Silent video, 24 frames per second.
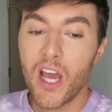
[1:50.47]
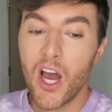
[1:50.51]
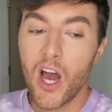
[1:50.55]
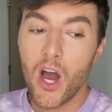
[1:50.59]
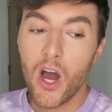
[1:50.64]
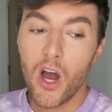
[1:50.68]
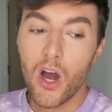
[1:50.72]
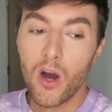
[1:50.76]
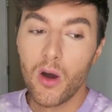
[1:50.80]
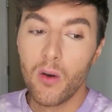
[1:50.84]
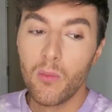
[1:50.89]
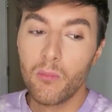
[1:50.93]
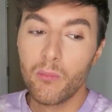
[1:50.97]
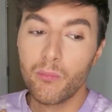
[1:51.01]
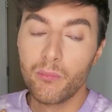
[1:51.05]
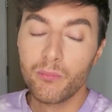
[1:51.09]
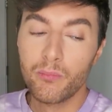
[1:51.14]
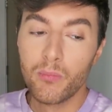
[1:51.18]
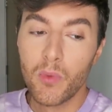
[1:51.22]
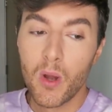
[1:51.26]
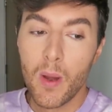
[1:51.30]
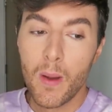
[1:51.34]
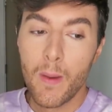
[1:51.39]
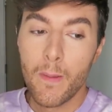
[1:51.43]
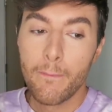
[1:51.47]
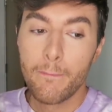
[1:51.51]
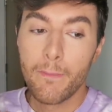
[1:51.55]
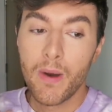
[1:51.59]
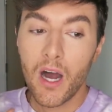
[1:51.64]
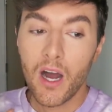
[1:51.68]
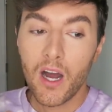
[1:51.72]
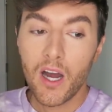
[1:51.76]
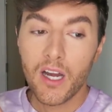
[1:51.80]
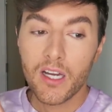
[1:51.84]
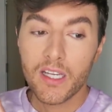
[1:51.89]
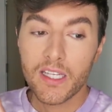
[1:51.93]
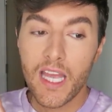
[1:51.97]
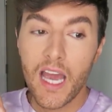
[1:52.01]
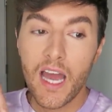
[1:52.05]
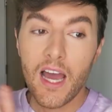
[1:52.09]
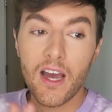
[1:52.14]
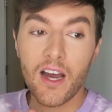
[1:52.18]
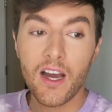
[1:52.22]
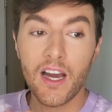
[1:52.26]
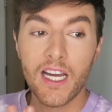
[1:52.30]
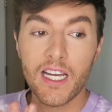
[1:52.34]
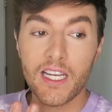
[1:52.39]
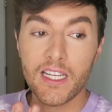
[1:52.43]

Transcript: But yeah,